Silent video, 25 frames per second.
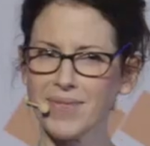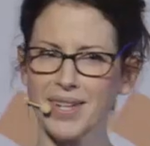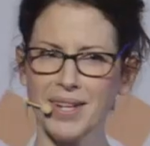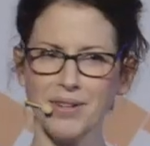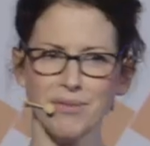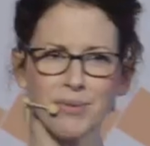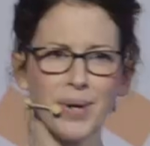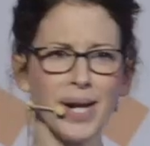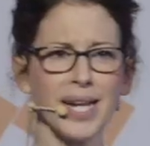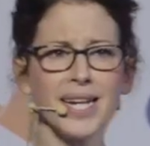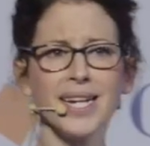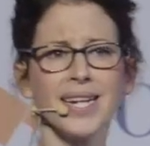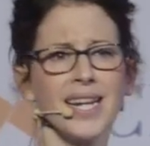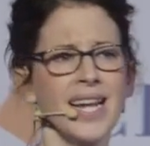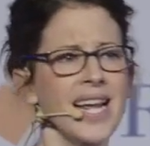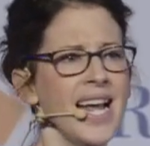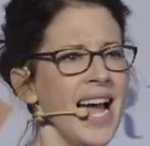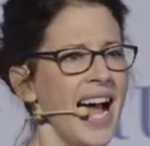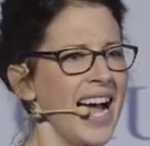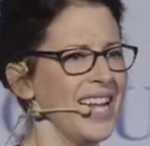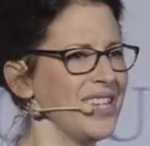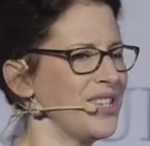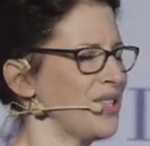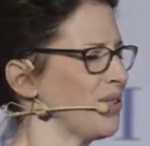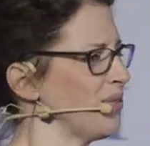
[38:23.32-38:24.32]
right?
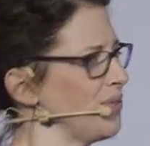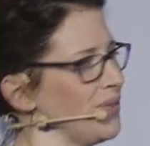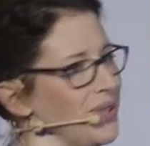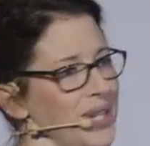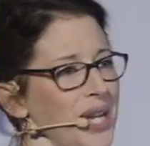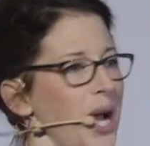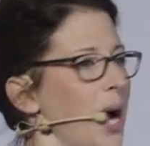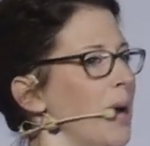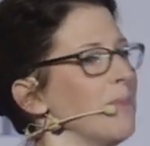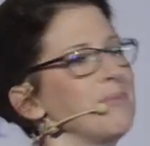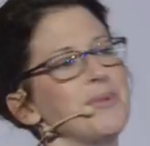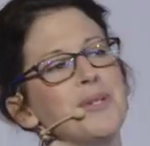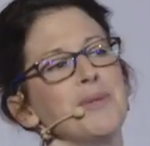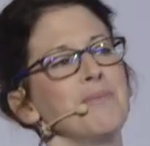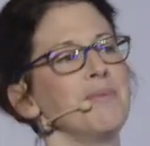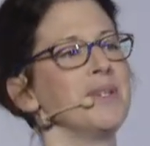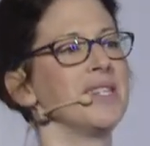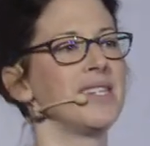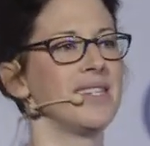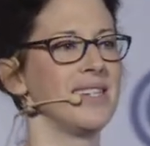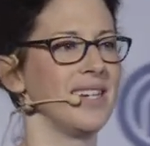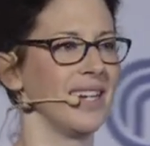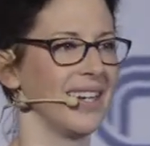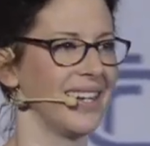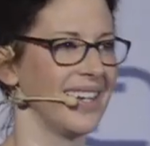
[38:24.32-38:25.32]
And so for the
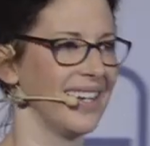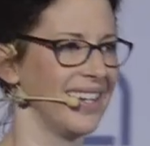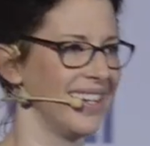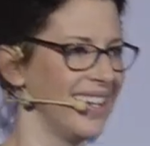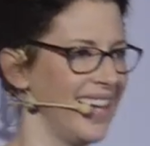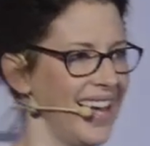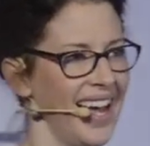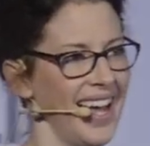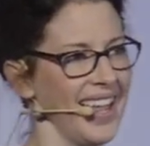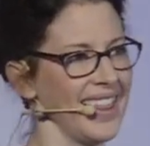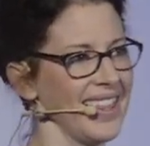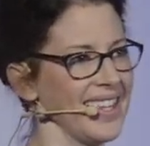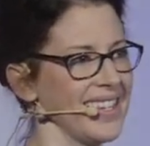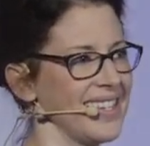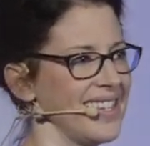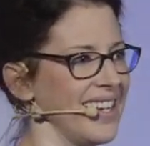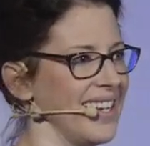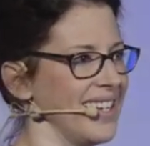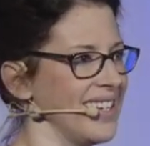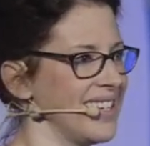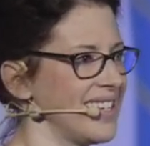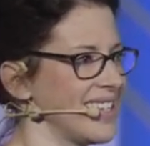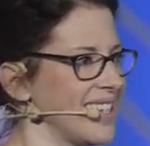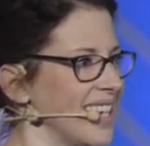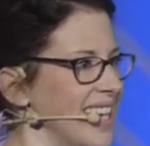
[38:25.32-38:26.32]
optimistic
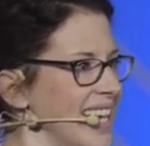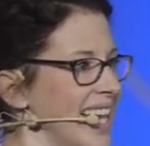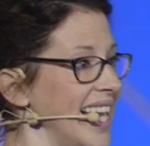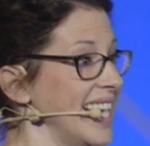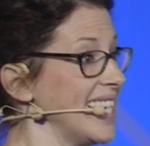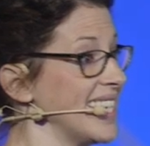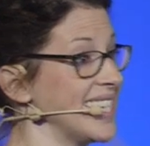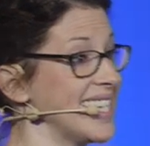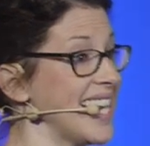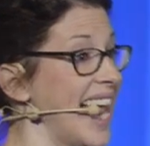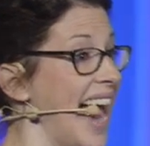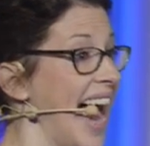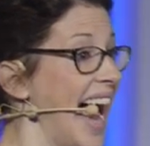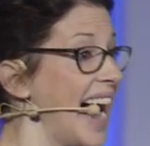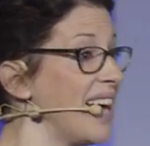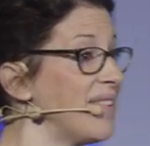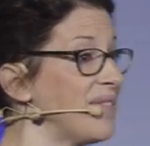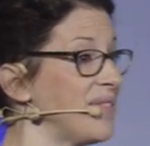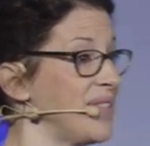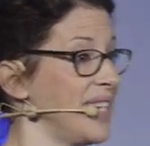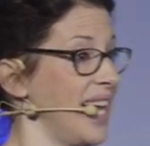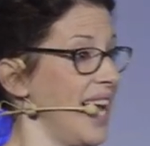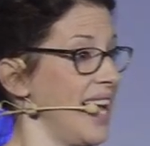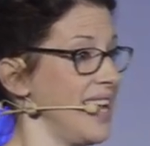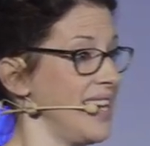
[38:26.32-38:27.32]
ethicist, it doesn't have
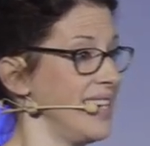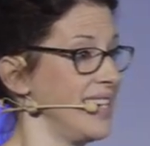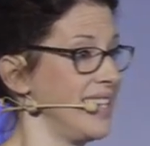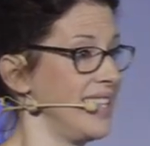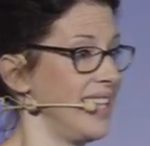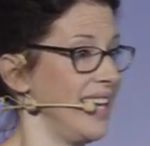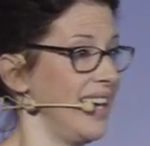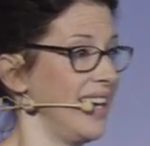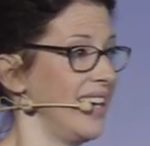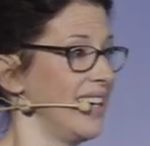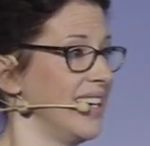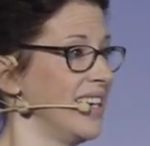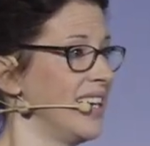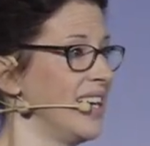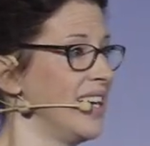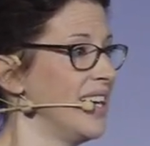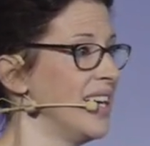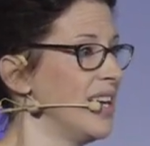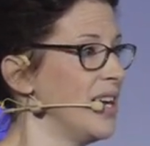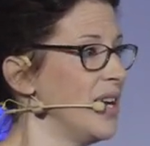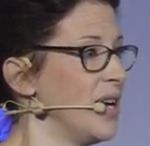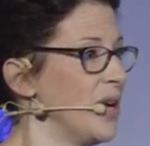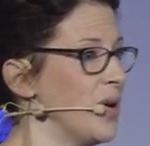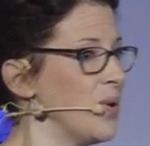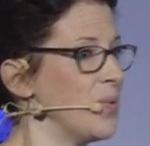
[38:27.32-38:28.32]
to end there.
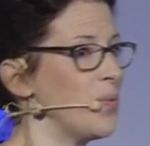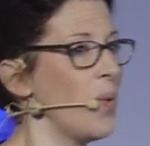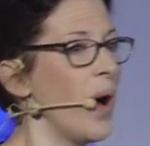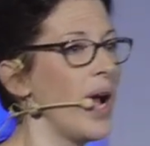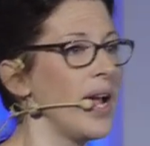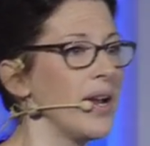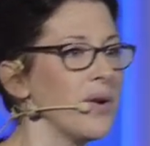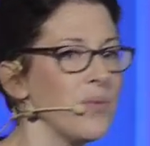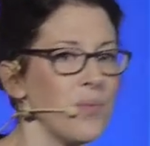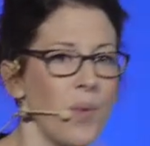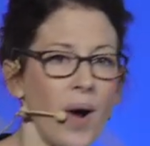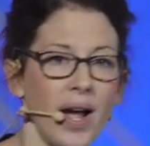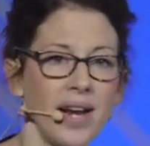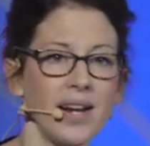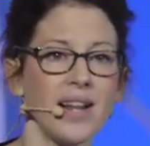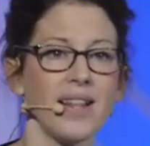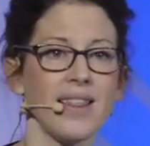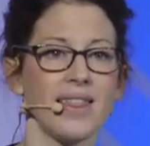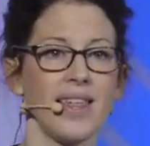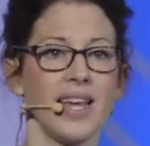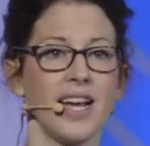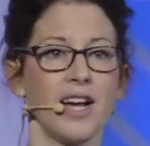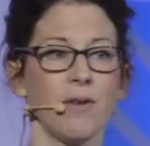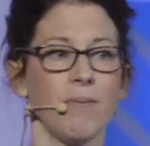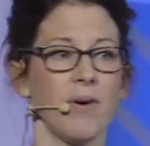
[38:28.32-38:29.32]
Why, why not
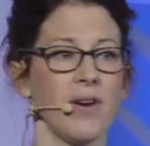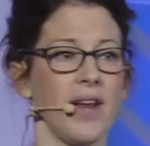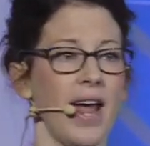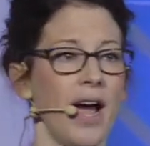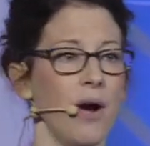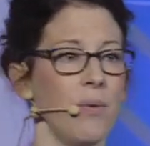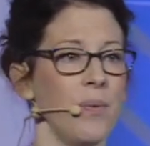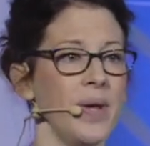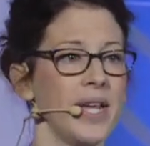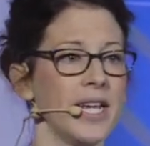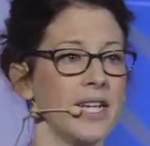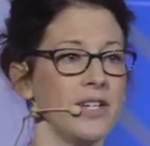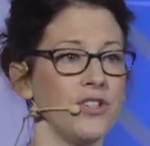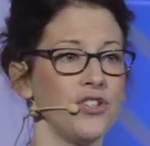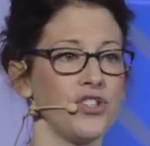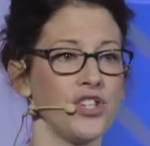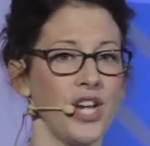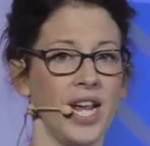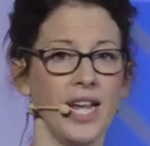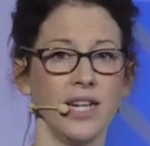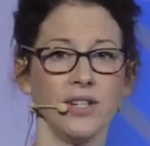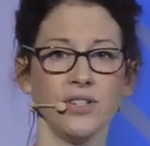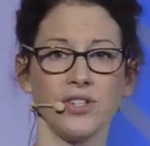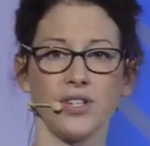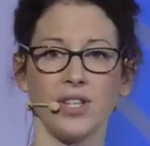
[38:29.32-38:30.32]
think about how we can
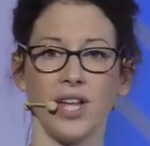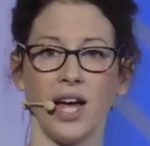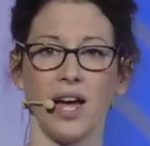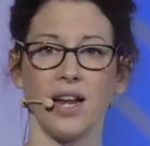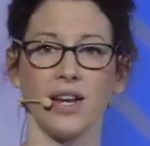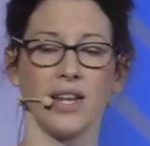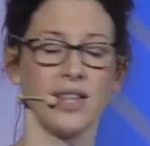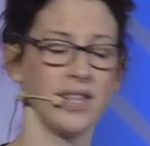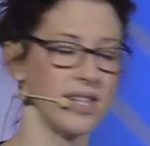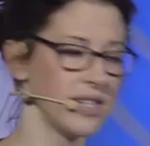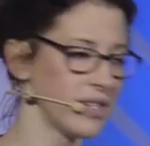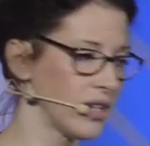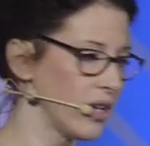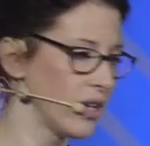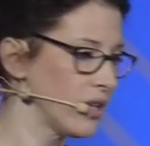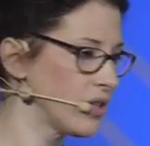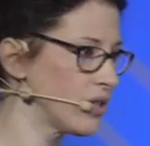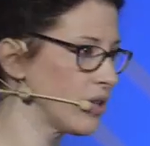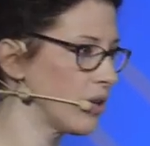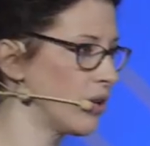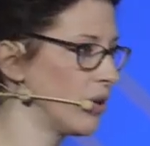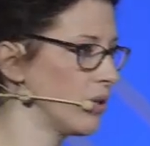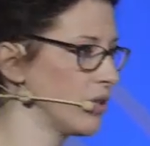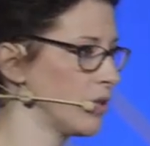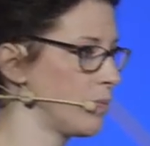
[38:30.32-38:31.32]
change that? And this also
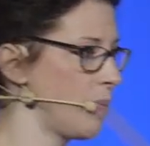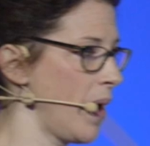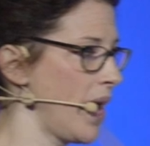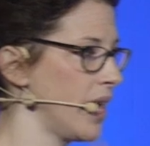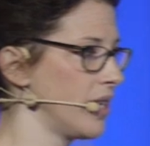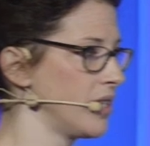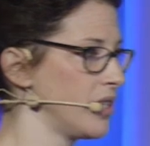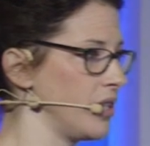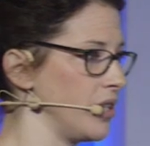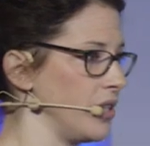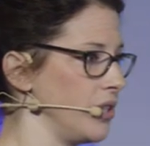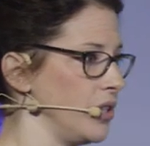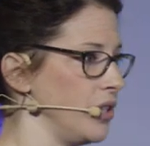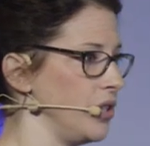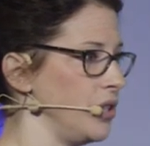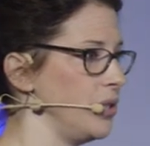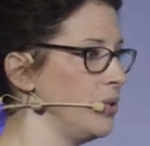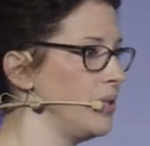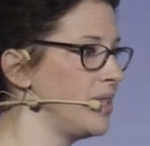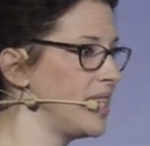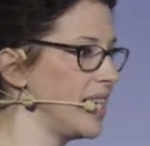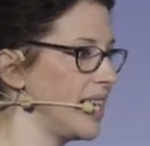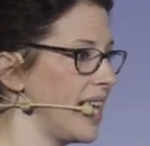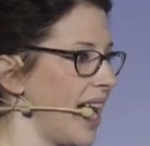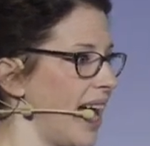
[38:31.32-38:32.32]
goes back to
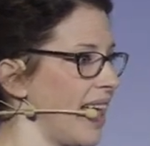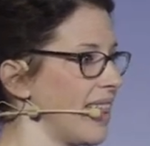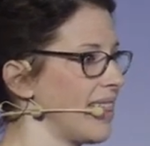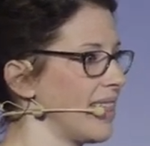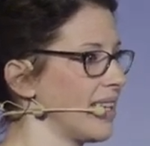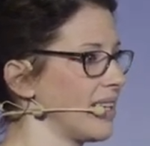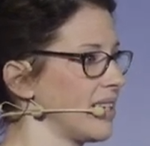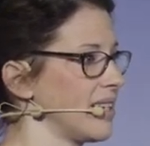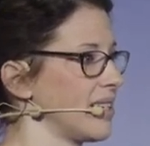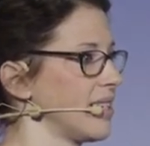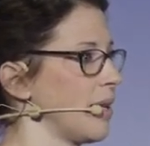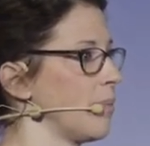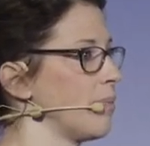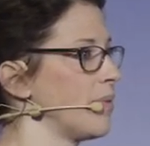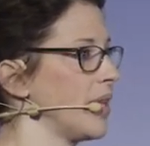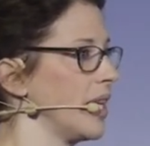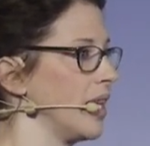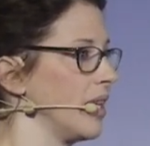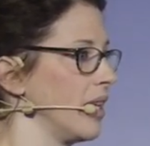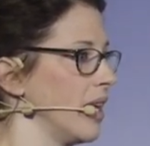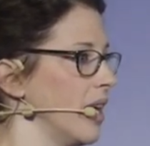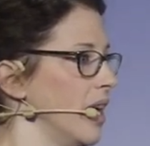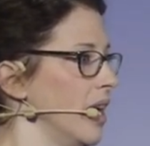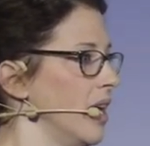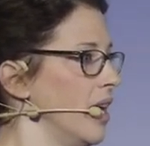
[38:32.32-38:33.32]
using ethics
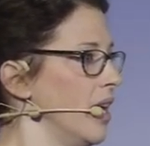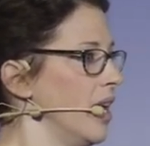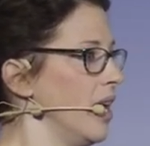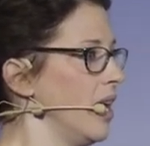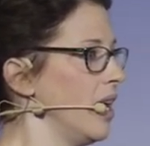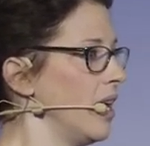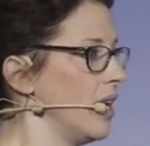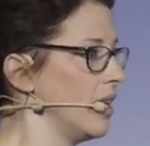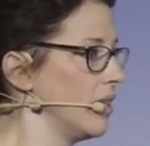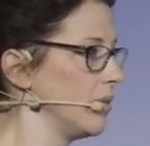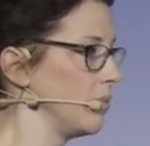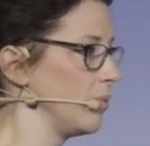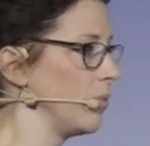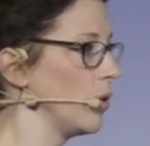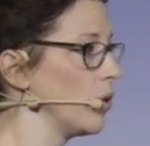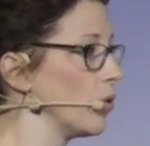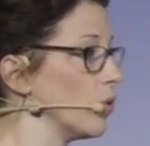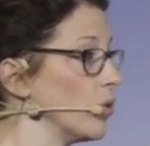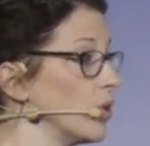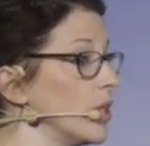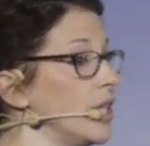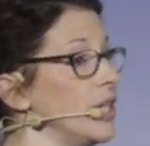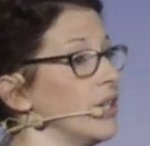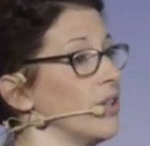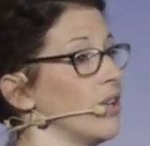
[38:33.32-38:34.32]
something um,
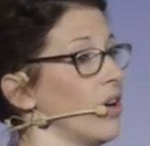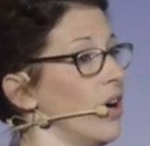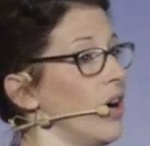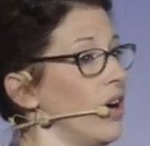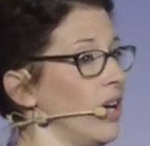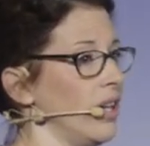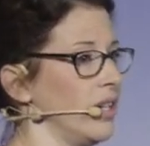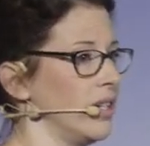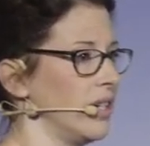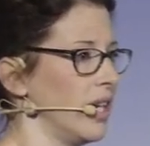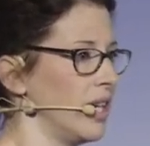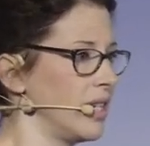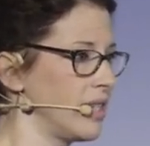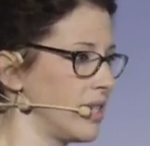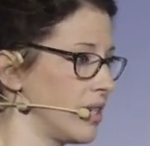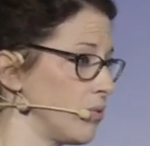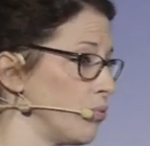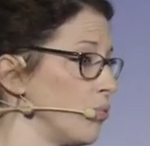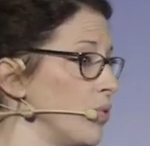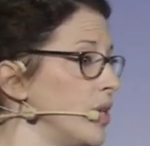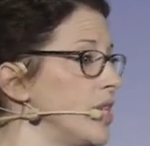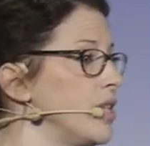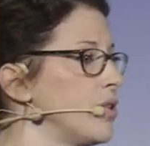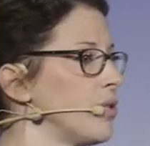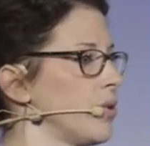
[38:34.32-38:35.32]
earlier on, as a
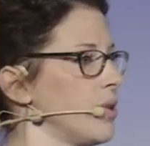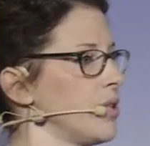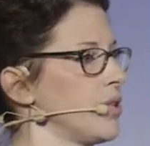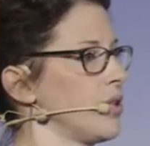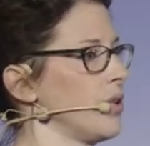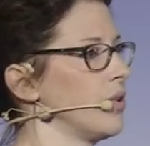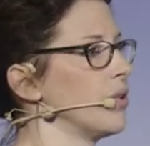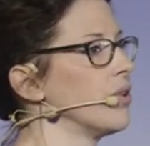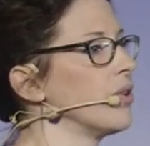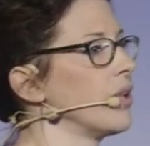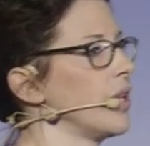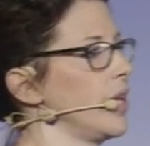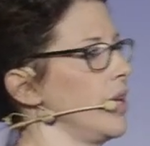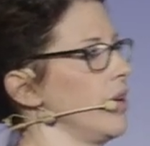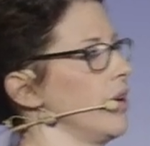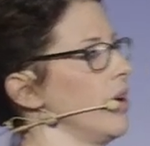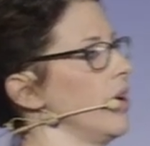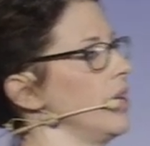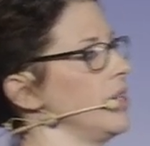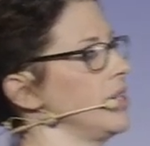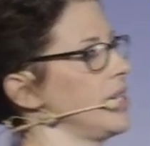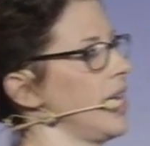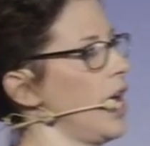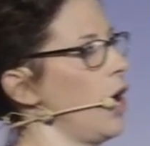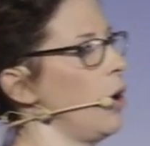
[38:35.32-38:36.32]
resource earlier on
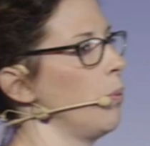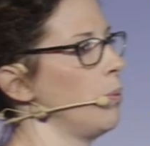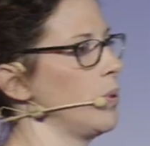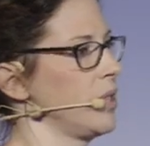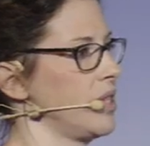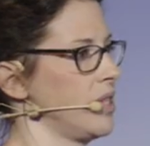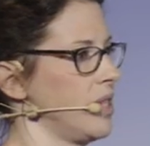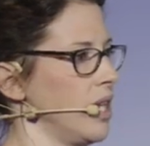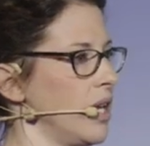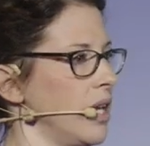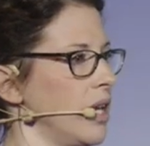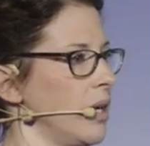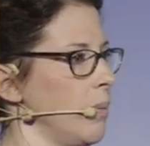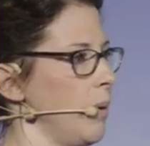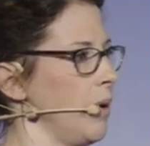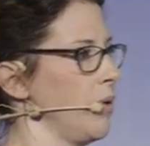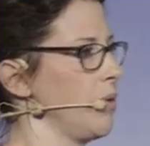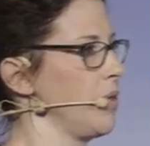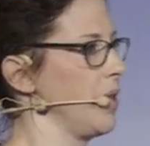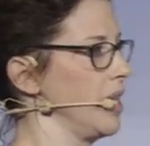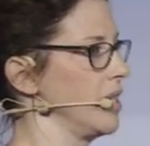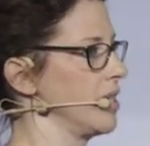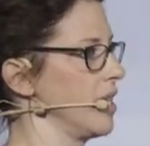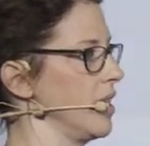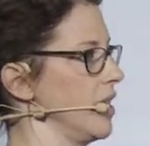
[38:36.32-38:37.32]
to help us think about
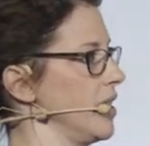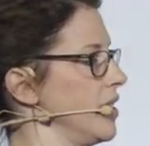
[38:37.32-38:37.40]
things in a